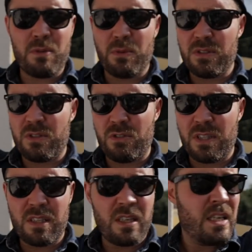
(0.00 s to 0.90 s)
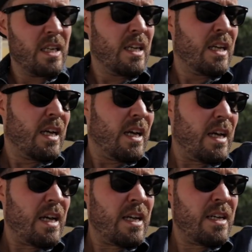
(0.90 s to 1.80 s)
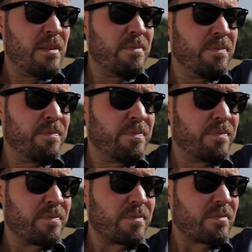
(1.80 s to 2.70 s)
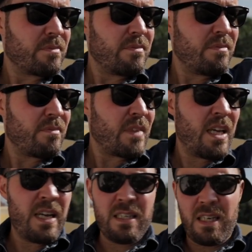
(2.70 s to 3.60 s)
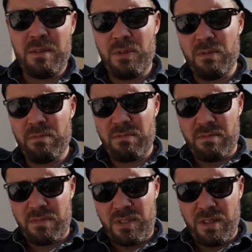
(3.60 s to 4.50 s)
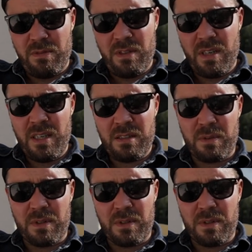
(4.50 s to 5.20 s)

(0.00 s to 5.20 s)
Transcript: you want to drink. Um, and I will see you in the next